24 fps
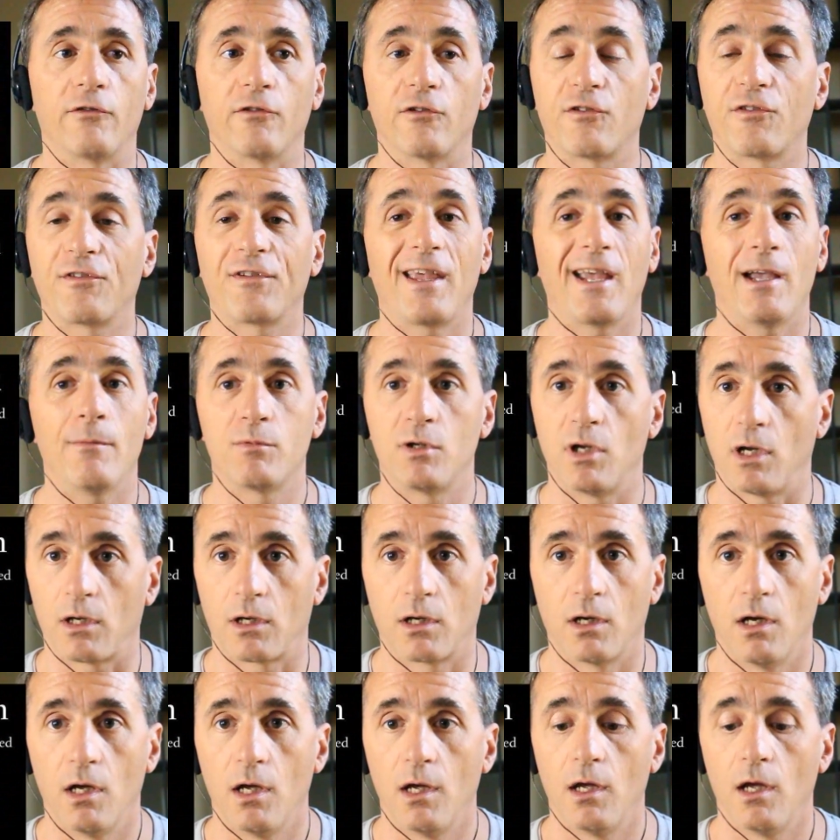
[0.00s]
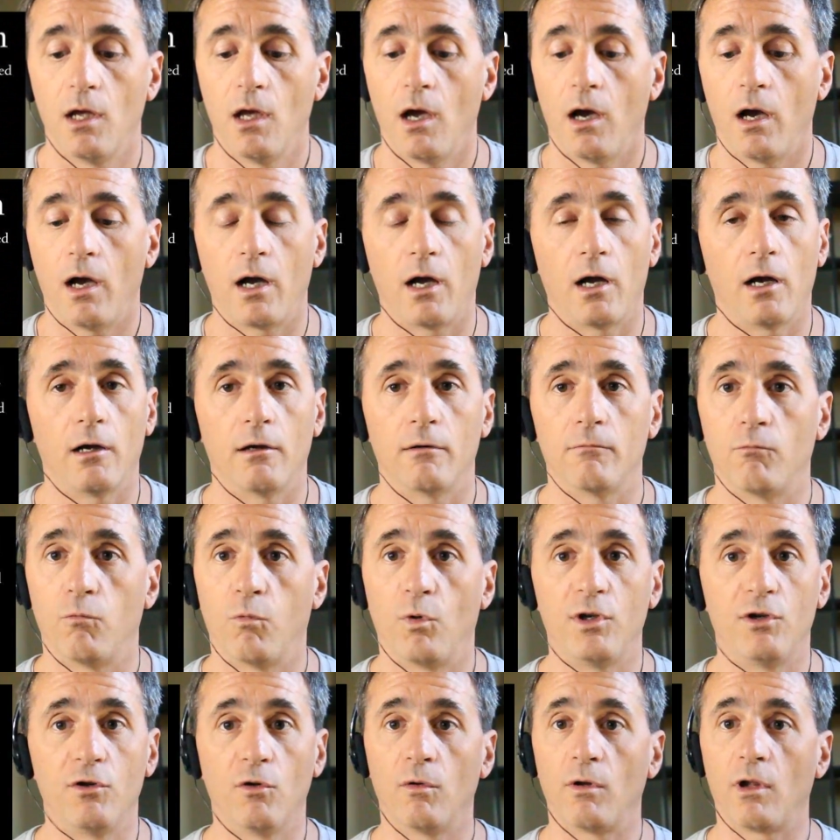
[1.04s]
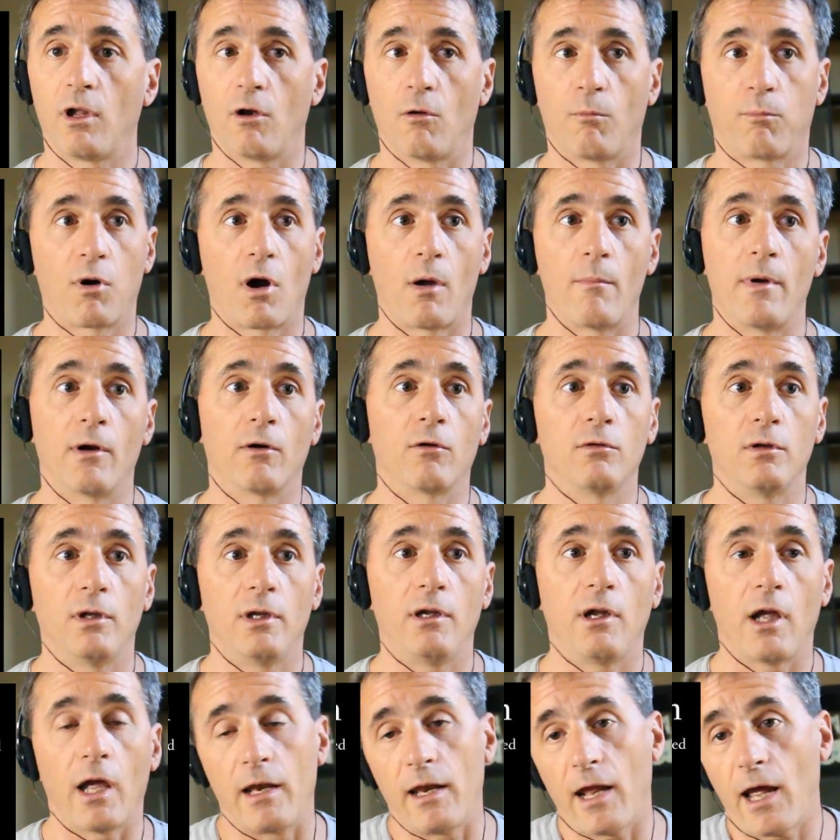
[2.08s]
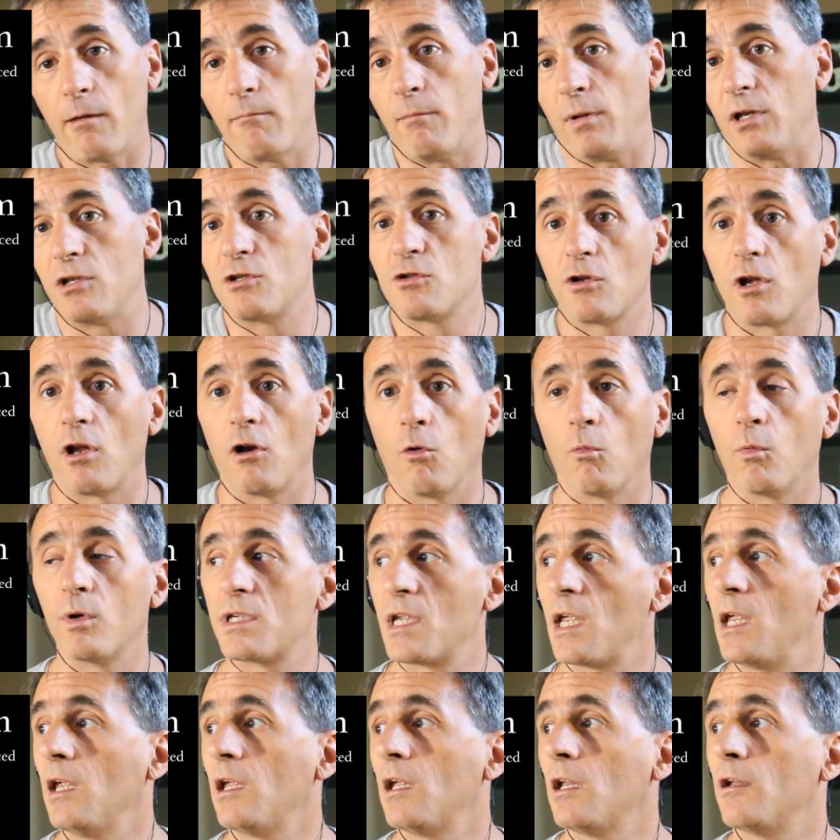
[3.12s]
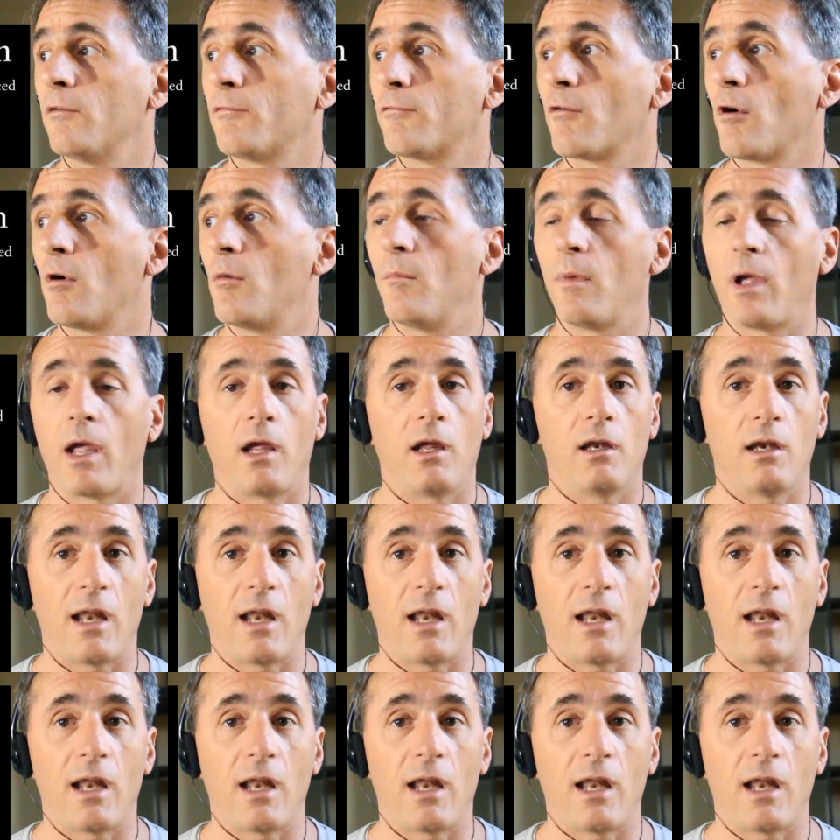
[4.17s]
skeptic. We do it, primarily, and that means, we're taking it from an